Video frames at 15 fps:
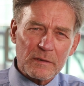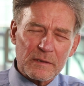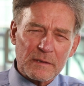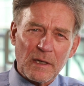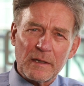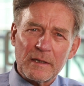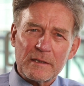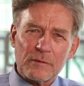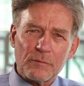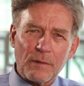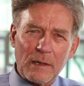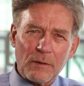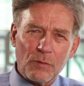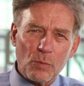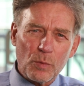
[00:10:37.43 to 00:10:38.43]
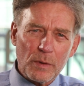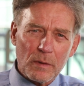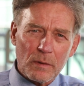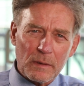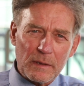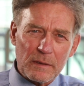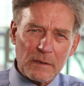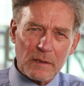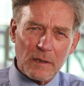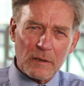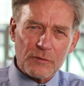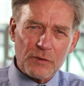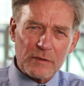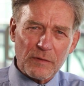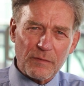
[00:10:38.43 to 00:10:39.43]
studies around the world into
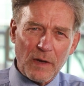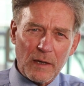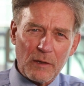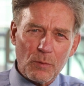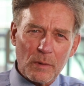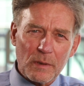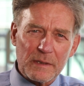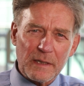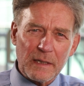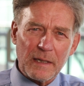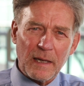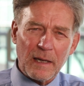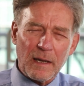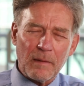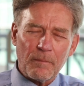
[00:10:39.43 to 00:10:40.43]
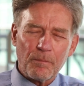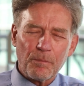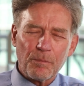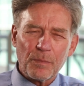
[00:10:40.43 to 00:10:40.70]
cultures of high quality care,